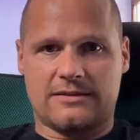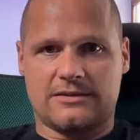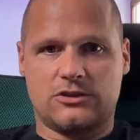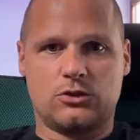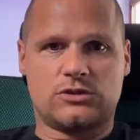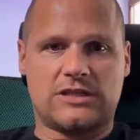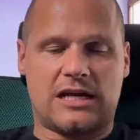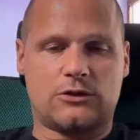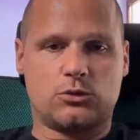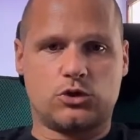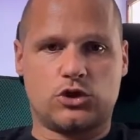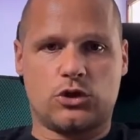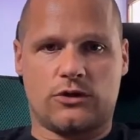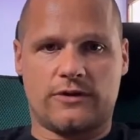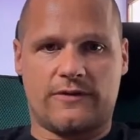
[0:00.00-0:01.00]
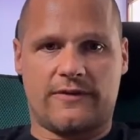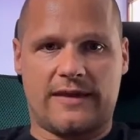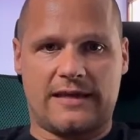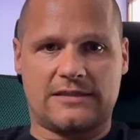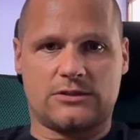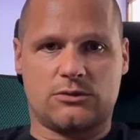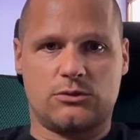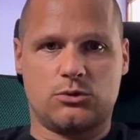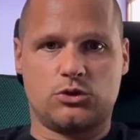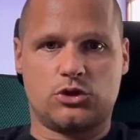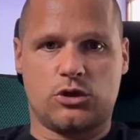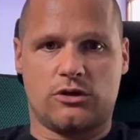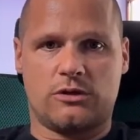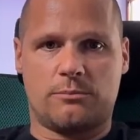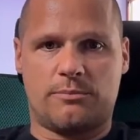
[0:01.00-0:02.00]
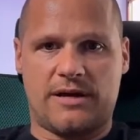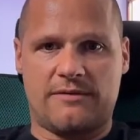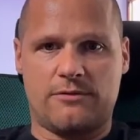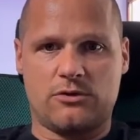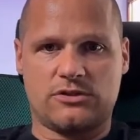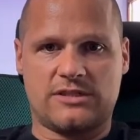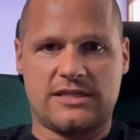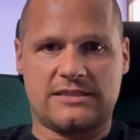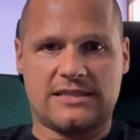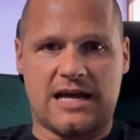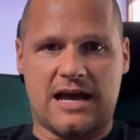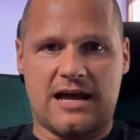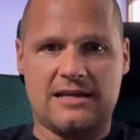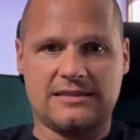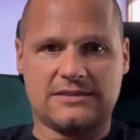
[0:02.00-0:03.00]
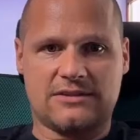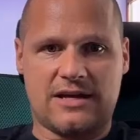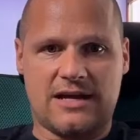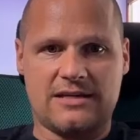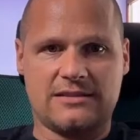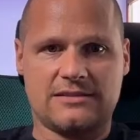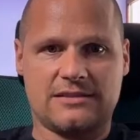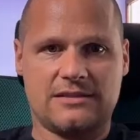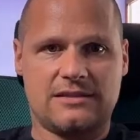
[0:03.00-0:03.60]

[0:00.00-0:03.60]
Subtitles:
You start to draw the things. So you draw the previous day's highs, right?